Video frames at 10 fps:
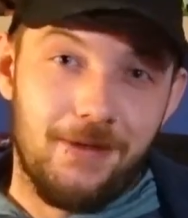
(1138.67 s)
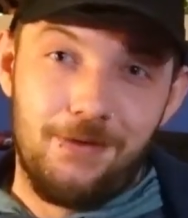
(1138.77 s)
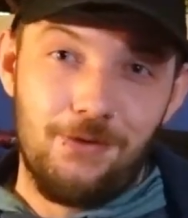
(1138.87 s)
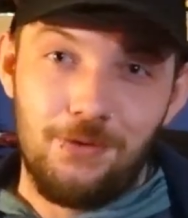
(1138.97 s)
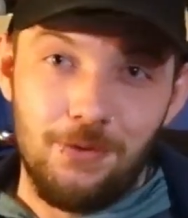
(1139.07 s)

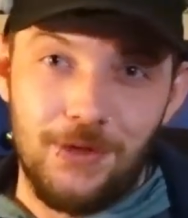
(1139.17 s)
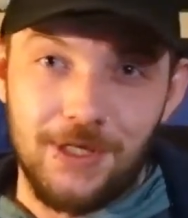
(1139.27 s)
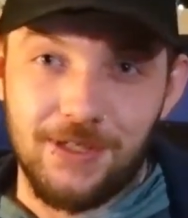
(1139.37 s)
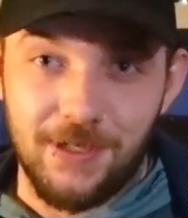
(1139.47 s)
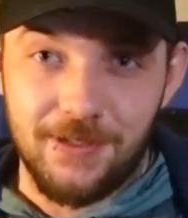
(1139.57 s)
it's just all the
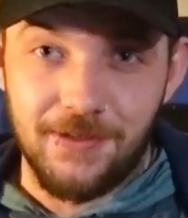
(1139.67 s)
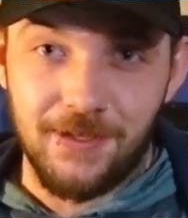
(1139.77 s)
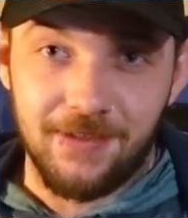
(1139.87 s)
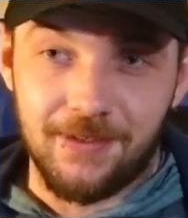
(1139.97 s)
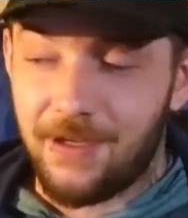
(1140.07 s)
exciting
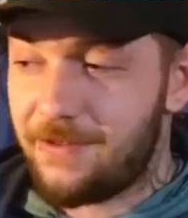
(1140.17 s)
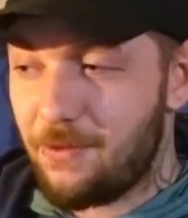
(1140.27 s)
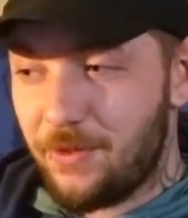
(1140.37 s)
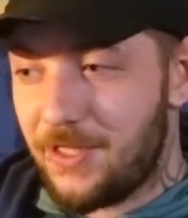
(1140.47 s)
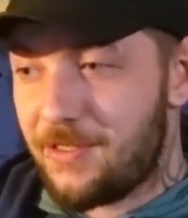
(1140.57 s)
things, guys,
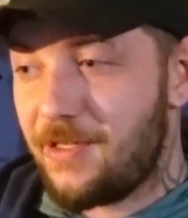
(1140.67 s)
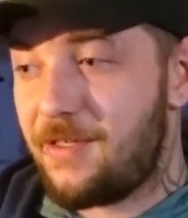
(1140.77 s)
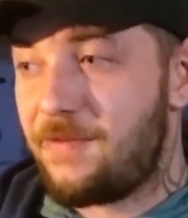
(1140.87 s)
all the exciting